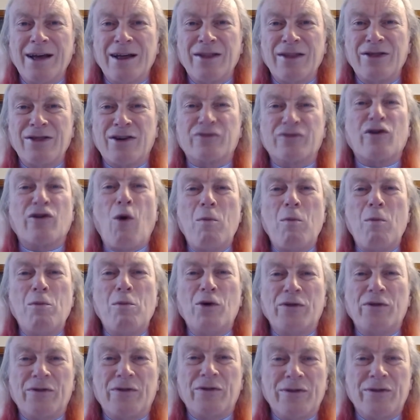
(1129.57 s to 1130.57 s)
There's
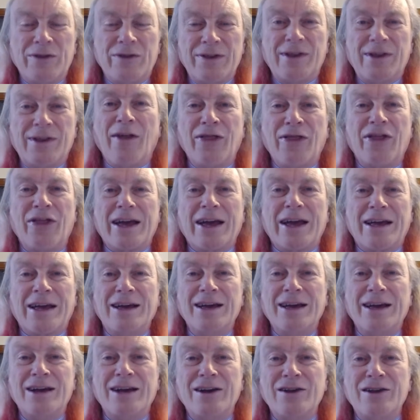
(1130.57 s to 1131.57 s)
almost nothing
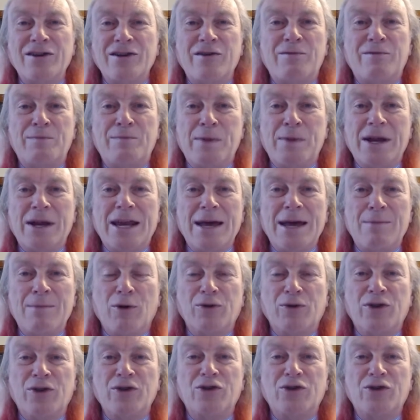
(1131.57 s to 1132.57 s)
you've been
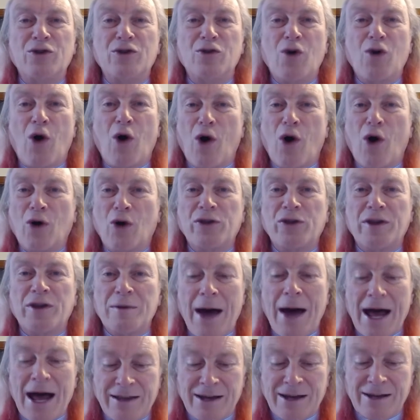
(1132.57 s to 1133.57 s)
able to do
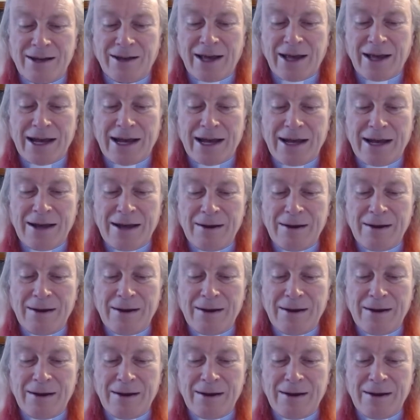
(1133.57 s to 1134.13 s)
automatically.